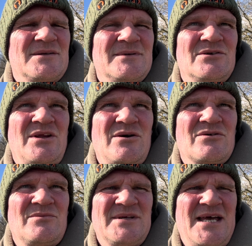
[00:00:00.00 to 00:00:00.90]
I mean, although I've
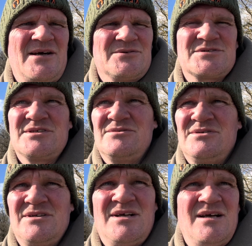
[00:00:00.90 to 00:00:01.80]
got my hat on still,
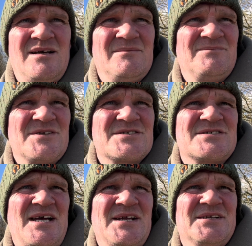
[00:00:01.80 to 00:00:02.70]
the
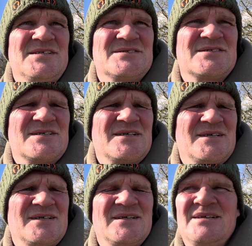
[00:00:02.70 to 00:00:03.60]
sun is
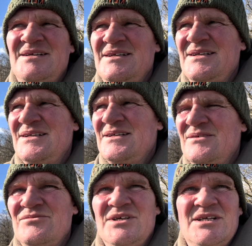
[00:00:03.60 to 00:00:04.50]

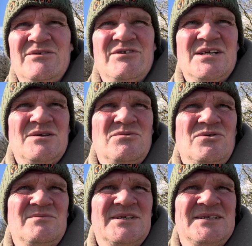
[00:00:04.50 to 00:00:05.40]
really, really warm.